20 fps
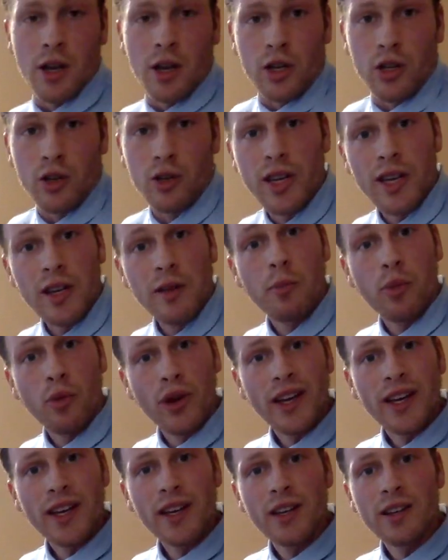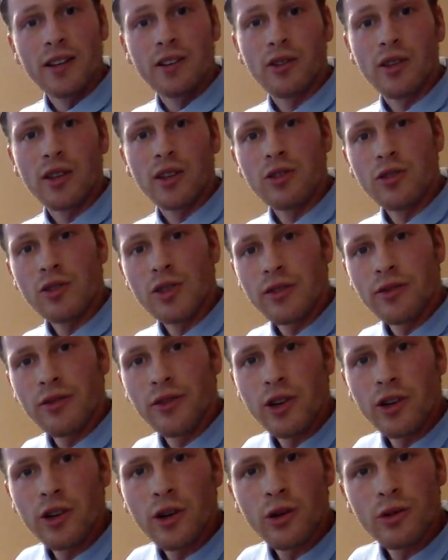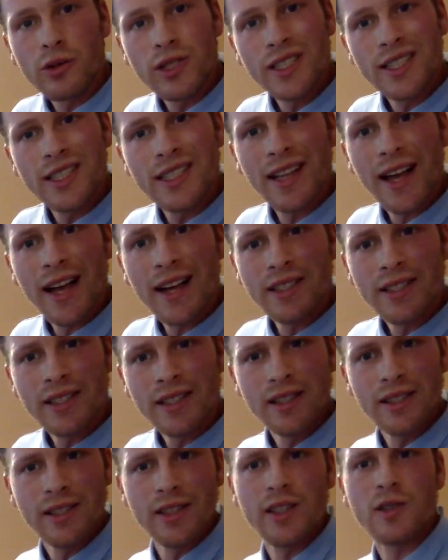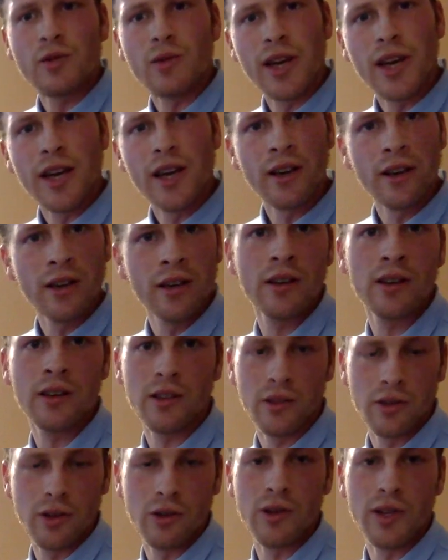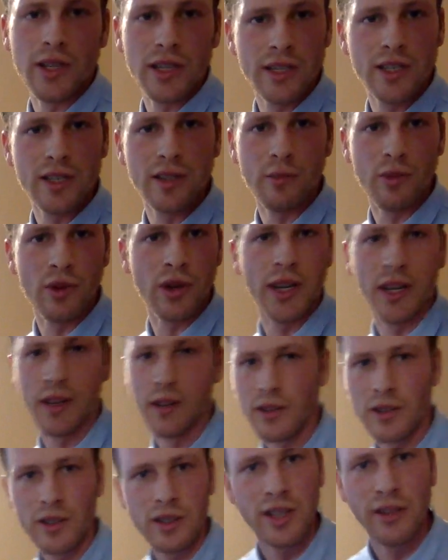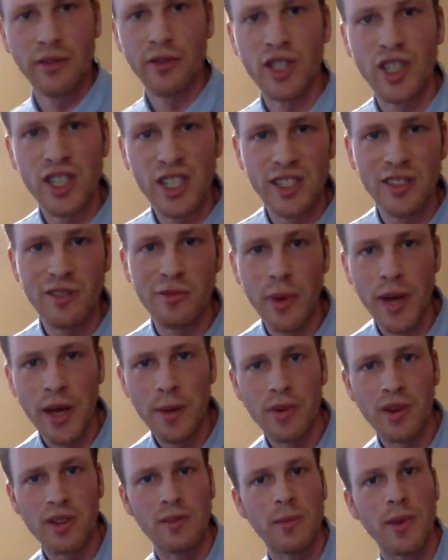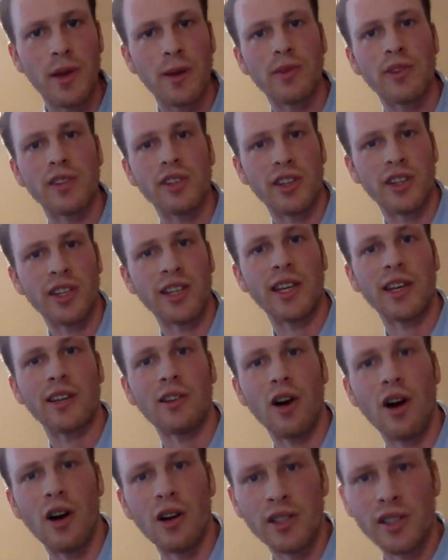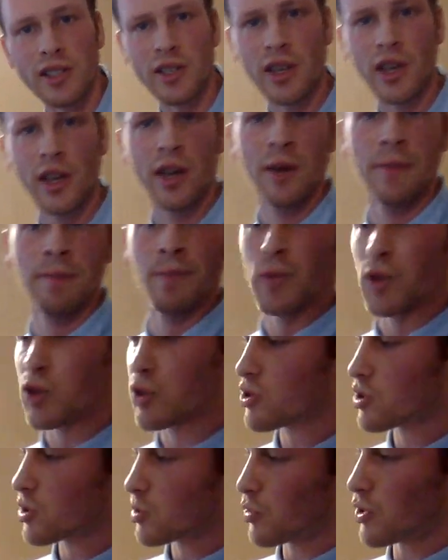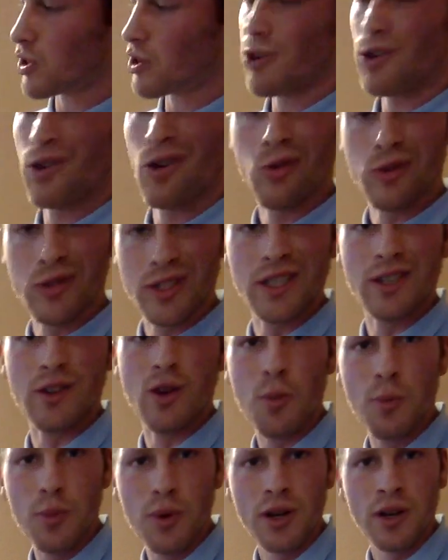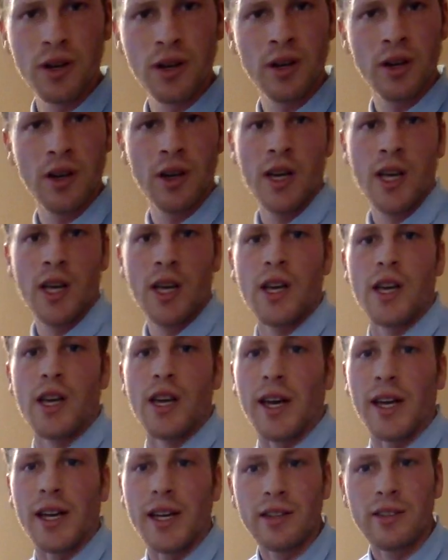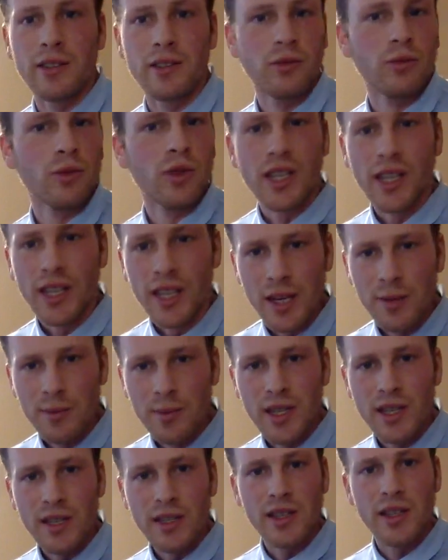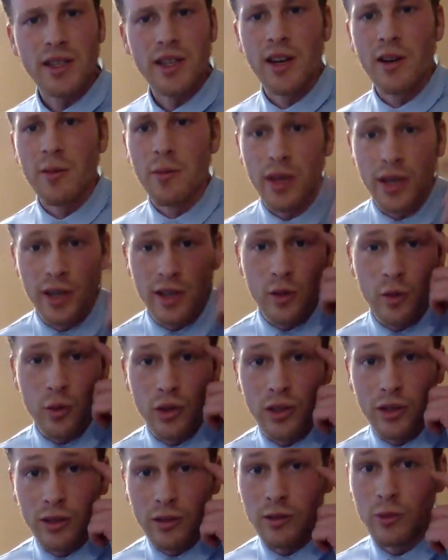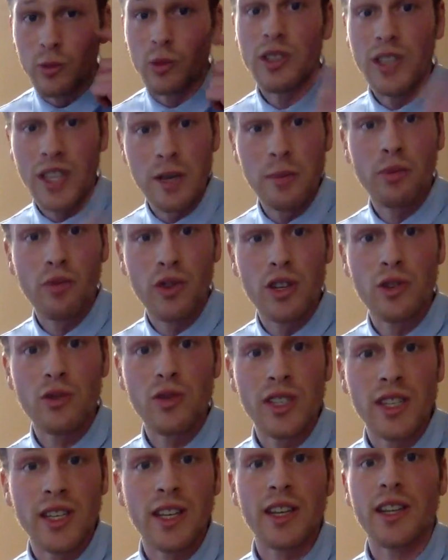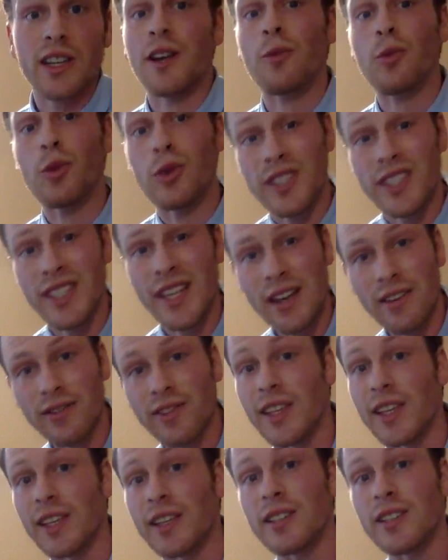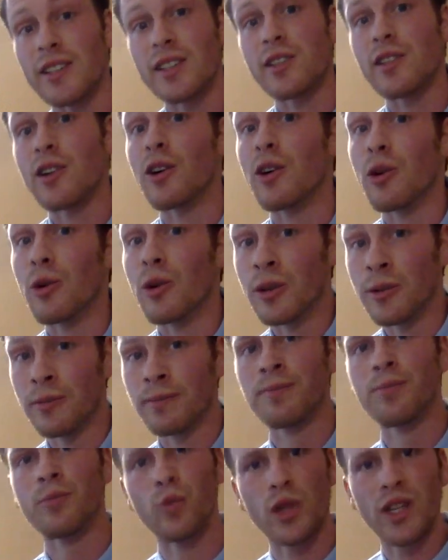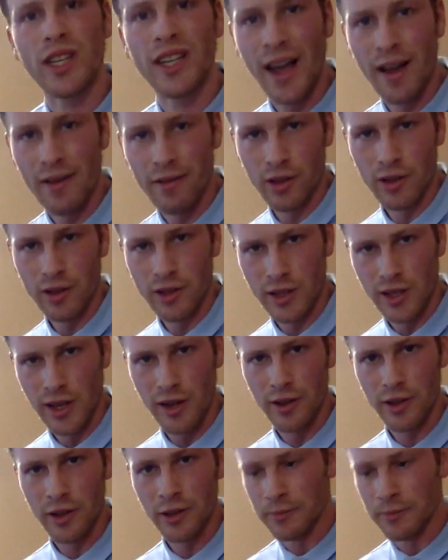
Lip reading: you can bring it, you can use it for your OT classes. This way, you don't need to bring different sheets of paper. The papers are gonna get lost. You can just bring your OT notebook and we can keep things in there because we'll keep reusing it and we'll save things so we can have it all together.